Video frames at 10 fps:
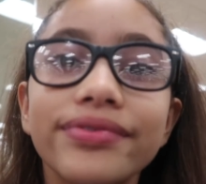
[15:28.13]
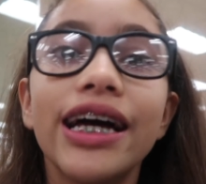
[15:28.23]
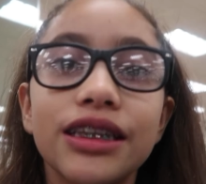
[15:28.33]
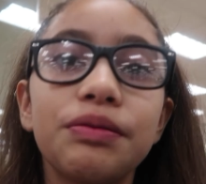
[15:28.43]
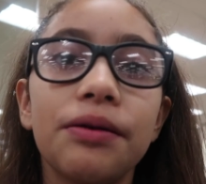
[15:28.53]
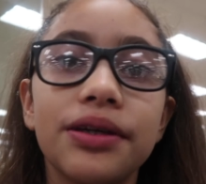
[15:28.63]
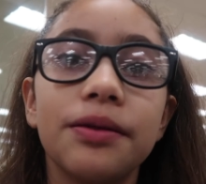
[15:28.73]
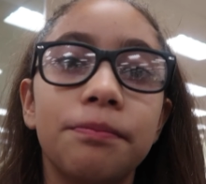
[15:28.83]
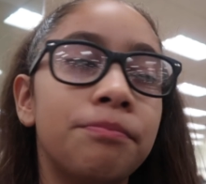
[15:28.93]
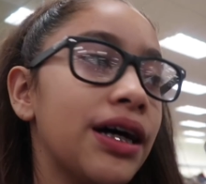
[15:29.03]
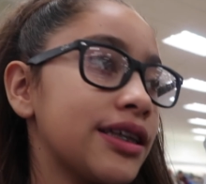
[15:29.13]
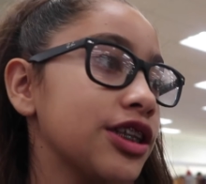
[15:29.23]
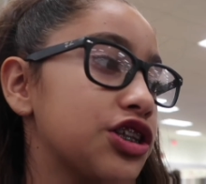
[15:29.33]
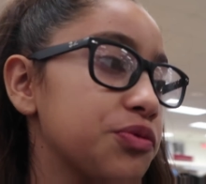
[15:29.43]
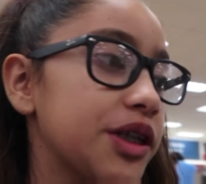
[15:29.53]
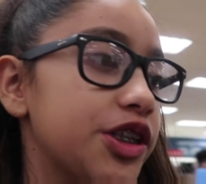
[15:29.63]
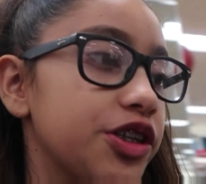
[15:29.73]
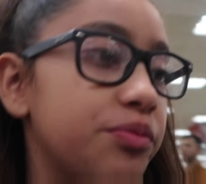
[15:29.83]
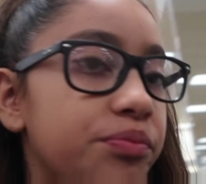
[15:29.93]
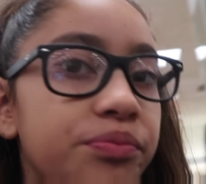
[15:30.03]
It's probably the best situation. After I
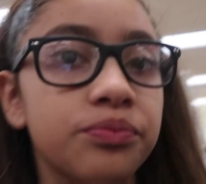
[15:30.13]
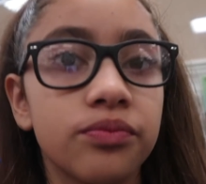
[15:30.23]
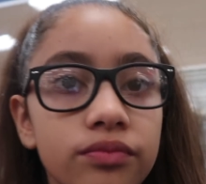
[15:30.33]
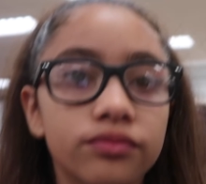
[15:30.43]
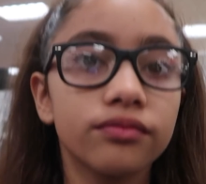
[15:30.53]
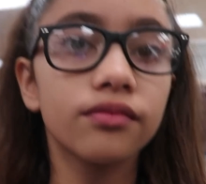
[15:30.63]
give birth though.